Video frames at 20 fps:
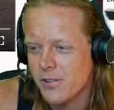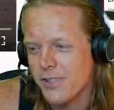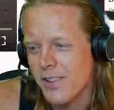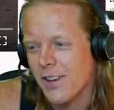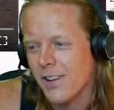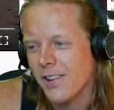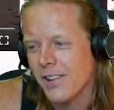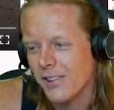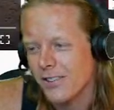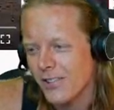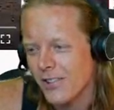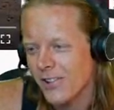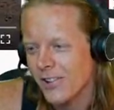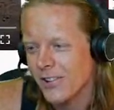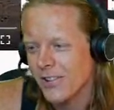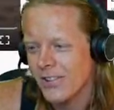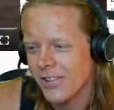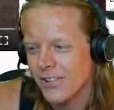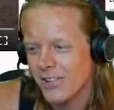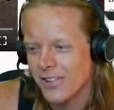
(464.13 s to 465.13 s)
Now, of
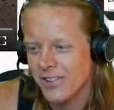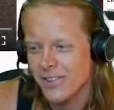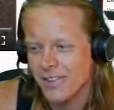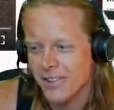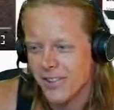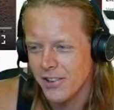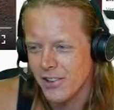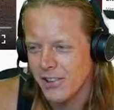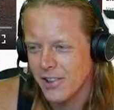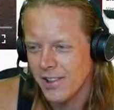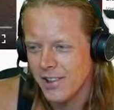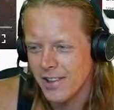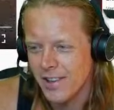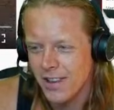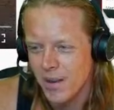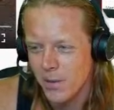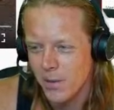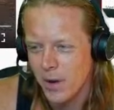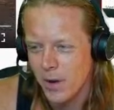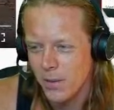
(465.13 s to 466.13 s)
course, they're doing it
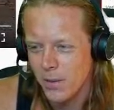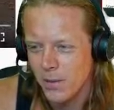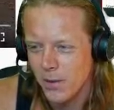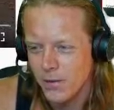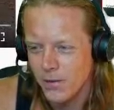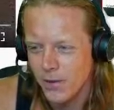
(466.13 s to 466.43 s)
like probably